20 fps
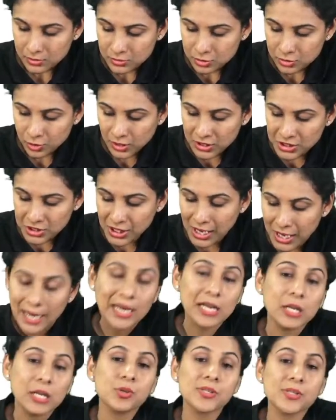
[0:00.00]
So a
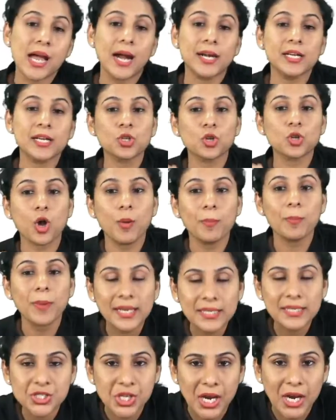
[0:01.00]
child who's had a
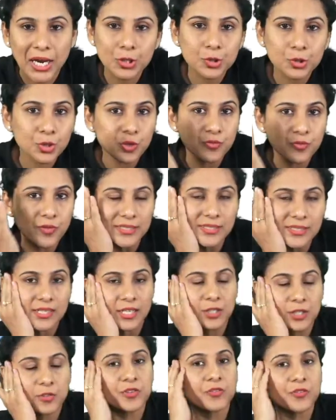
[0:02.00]
trauma in childhood, one
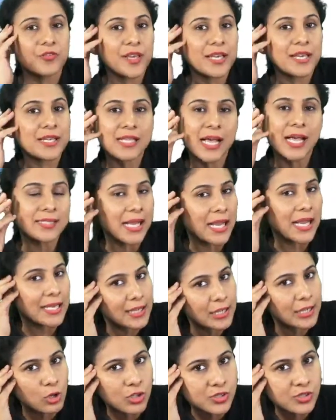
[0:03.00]
side of the face has
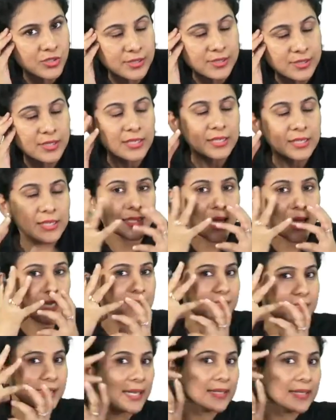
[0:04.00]
ankylosis,
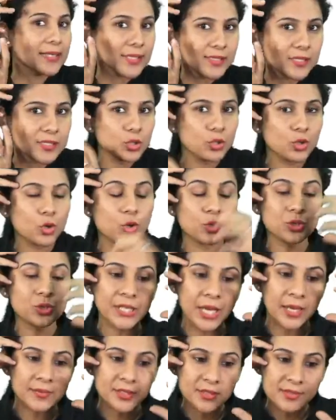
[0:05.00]
that side doesn't grow,
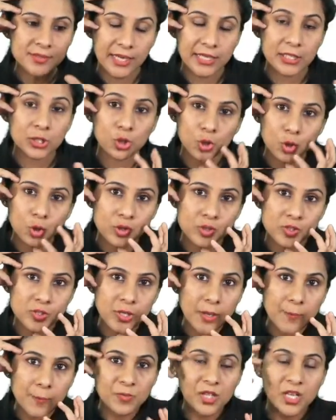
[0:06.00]
the other side grows.
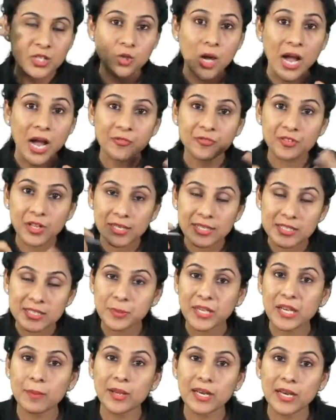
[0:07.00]
So after he's
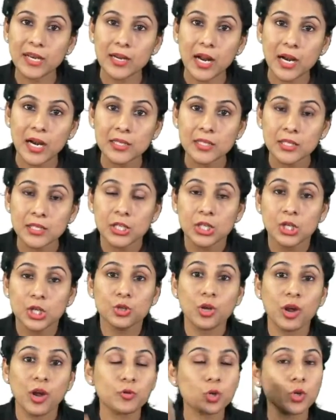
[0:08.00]
become an adult,
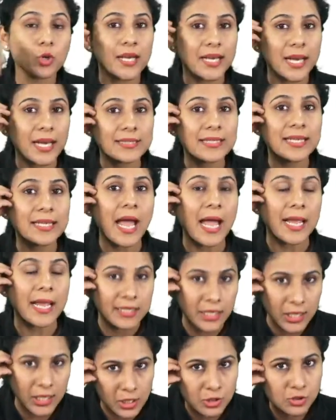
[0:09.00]
you have to correct the
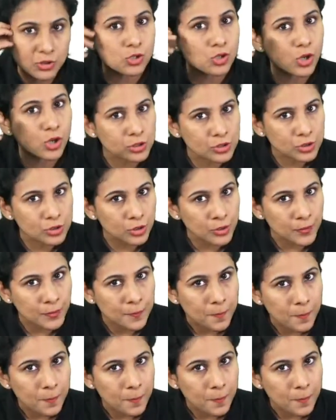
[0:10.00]
ankylosis also.